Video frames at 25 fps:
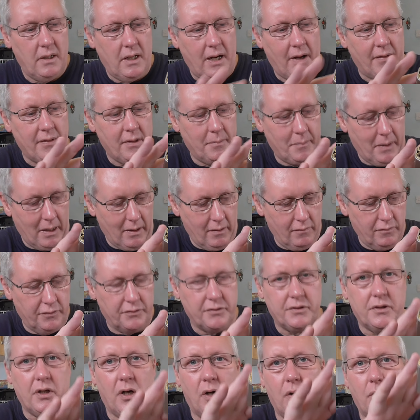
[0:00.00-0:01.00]
and the barrel
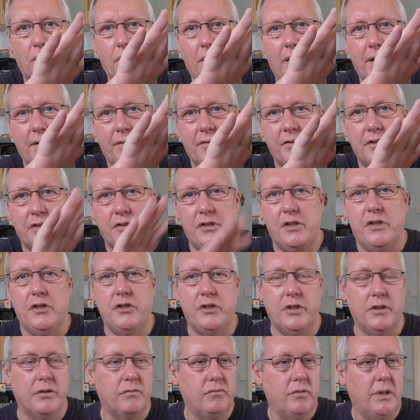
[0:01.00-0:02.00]
runs the whole length 6
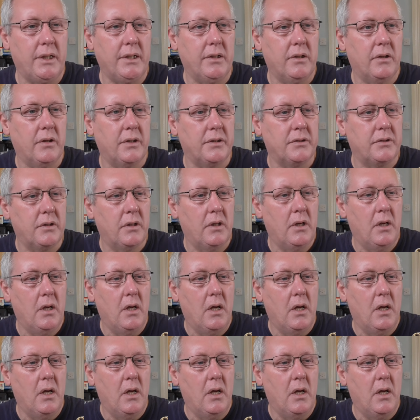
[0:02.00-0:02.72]
inches, really nice.